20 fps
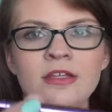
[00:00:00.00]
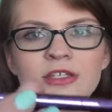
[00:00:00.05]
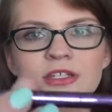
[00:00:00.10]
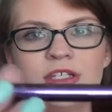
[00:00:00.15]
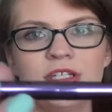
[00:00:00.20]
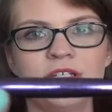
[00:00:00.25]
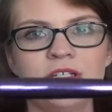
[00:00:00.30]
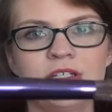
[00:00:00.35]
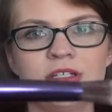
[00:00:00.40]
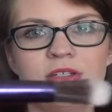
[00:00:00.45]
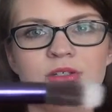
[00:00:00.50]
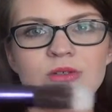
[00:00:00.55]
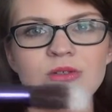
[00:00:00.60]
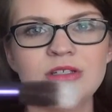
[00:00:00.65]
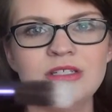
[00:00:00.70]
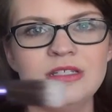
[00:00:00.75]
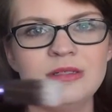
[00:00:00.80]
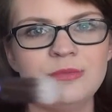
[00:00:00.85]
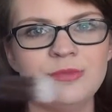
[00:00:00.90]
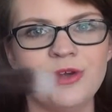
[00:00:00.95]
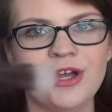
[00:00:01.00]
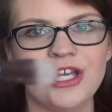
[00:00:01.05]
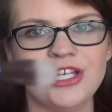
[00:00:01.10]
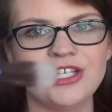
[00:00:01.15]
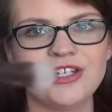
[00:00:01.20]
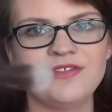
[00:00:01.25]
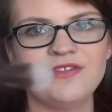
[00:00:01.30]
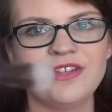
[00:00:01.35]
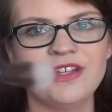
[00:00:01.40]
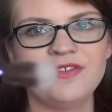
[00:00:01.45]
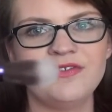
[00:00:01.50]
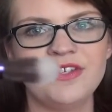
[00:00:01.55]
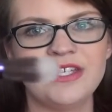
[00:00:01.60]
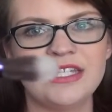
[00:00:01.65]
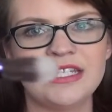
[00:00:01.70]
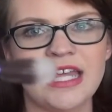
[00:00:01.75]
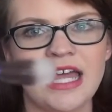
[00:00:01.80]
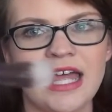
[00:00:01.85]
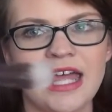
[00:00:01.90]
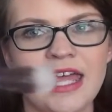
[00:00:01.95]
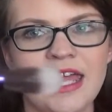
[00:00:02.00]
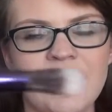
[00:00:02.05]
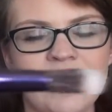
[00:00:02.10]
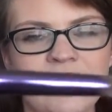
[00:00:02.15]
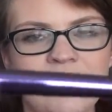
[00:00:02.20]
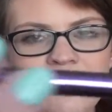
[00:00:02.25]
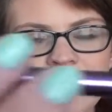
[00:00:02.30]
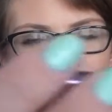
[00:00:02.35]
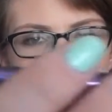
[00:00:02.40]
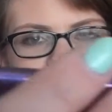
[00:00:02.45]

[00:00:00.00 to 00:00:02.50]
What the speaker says: Just a dual-ended brush, a fluffy side